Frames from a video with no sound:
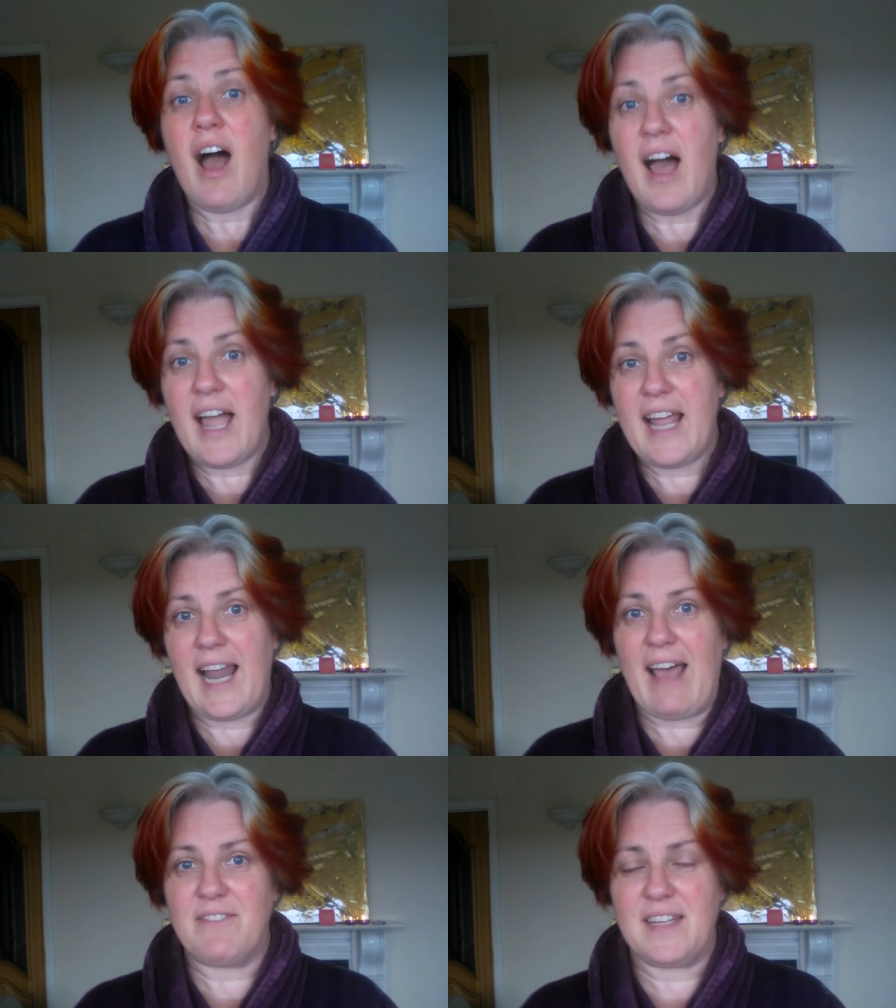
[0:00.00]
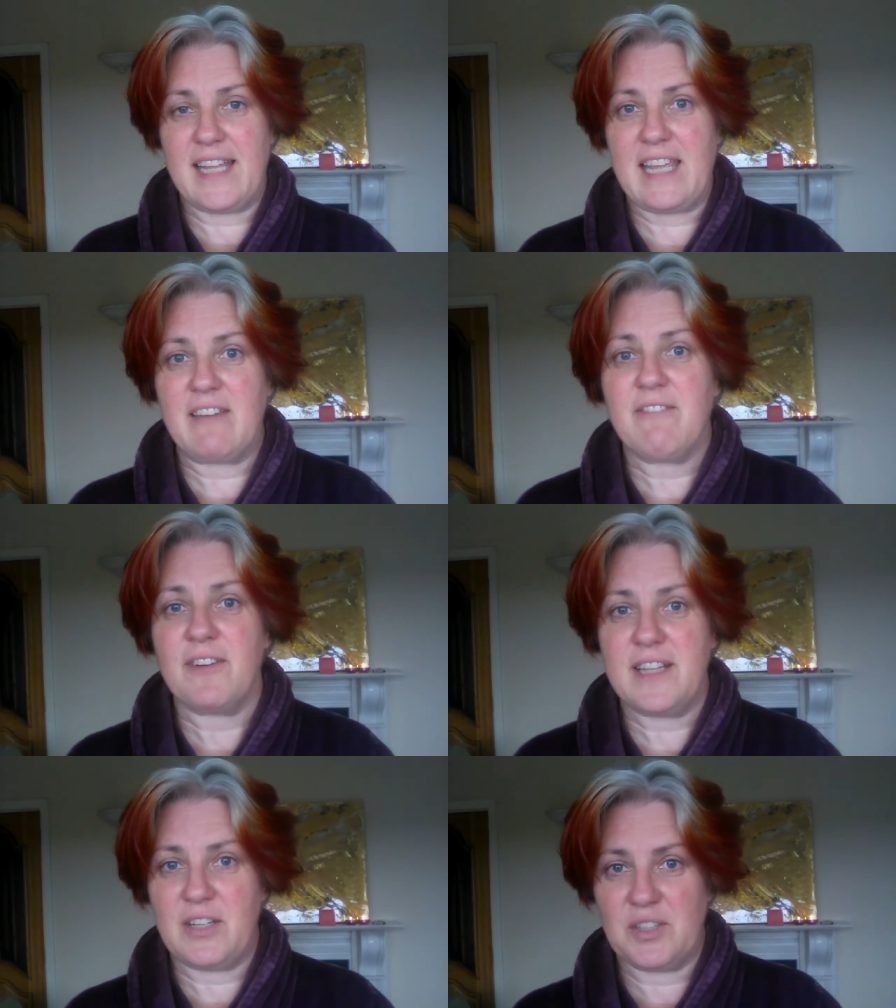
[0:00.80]
I'll have the link
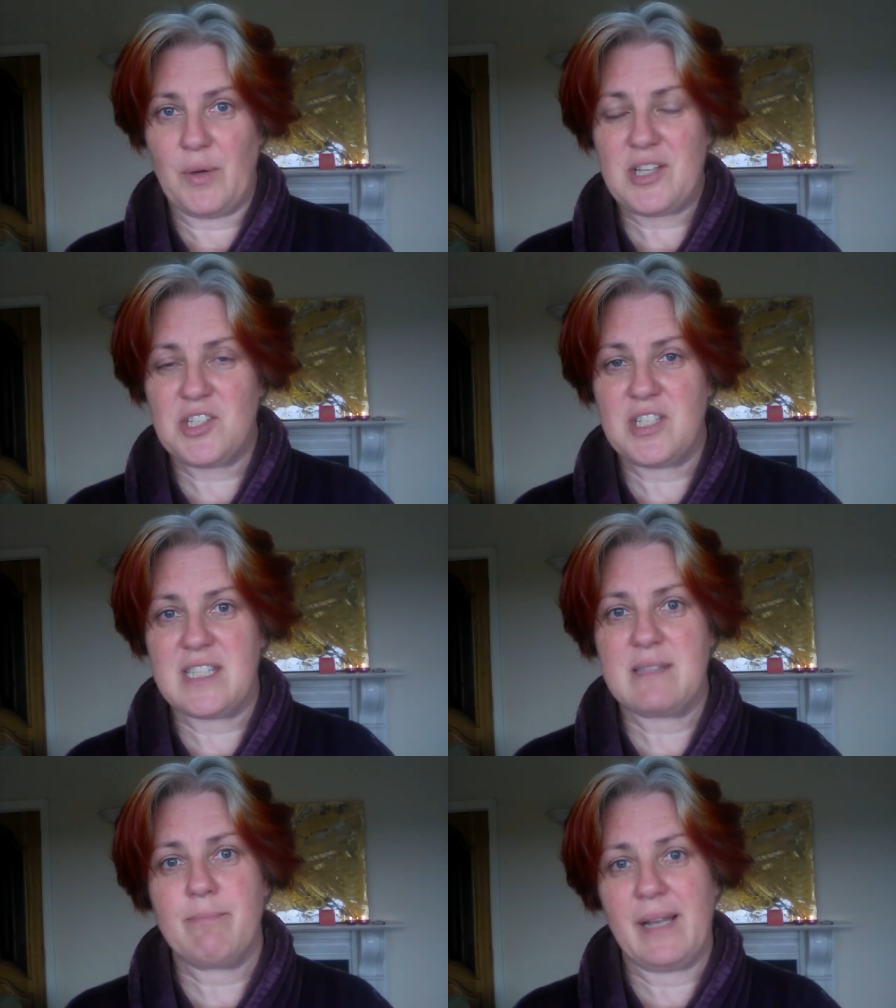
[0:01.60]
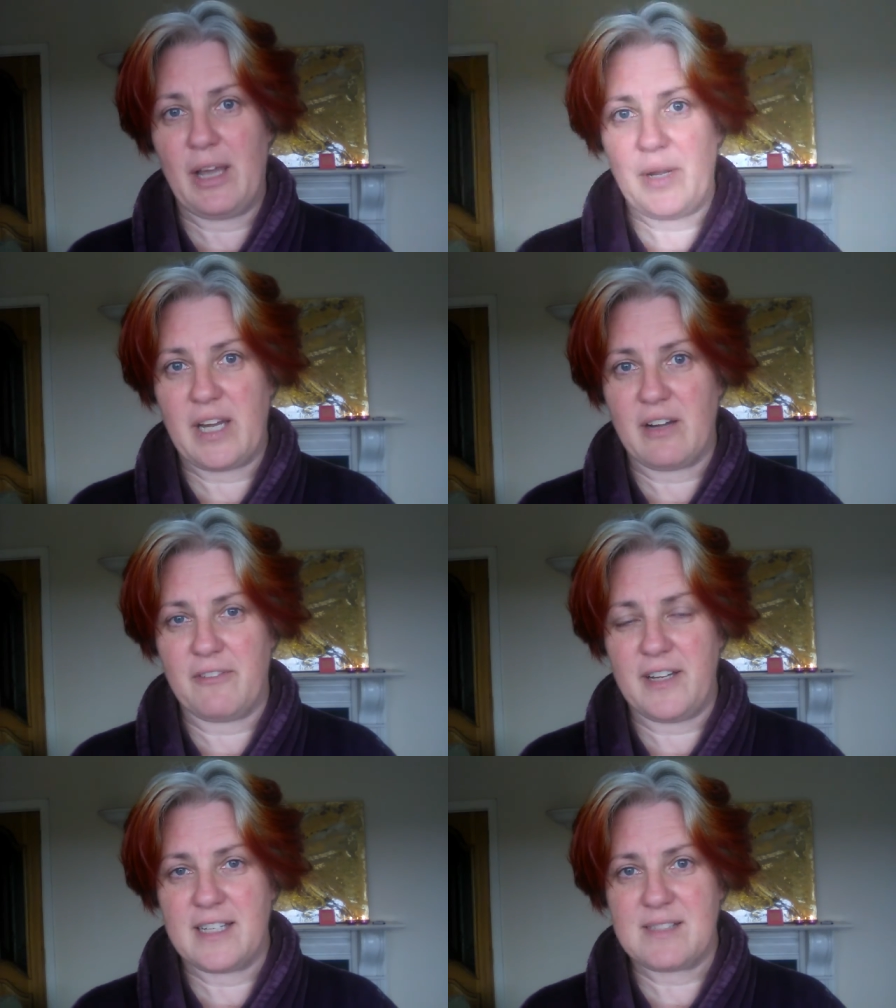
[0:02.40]
for the other questions below here
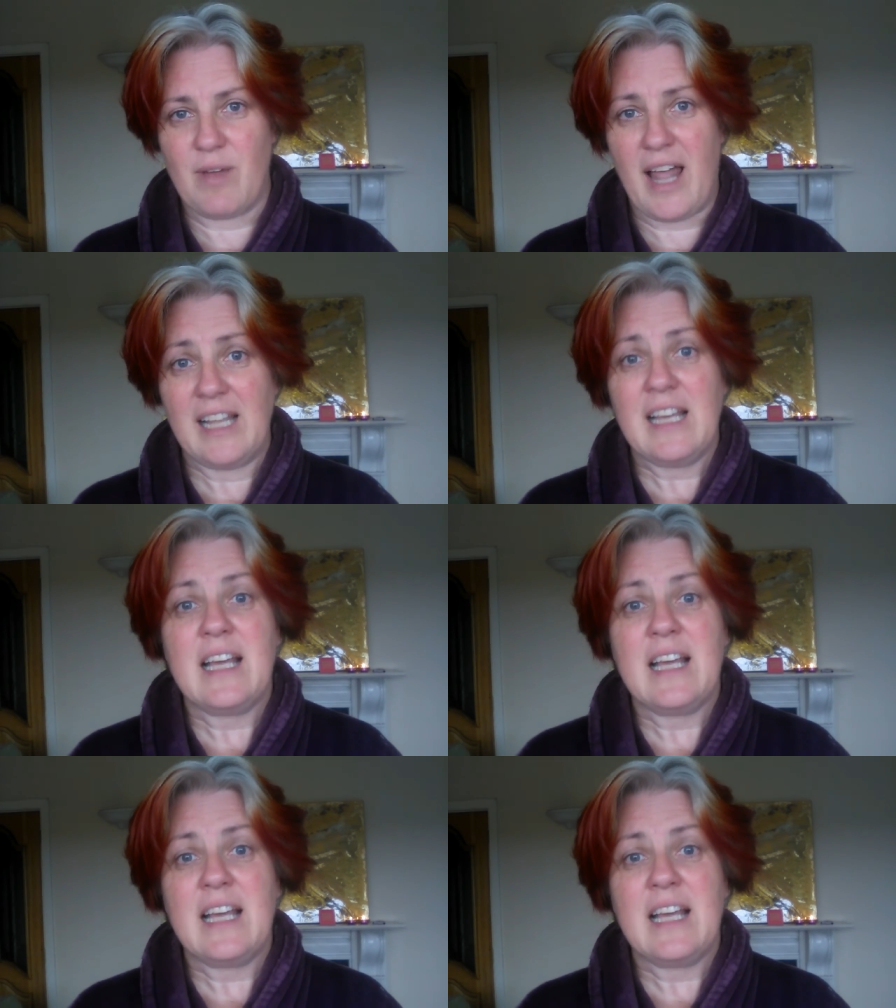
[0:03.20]
for you as well.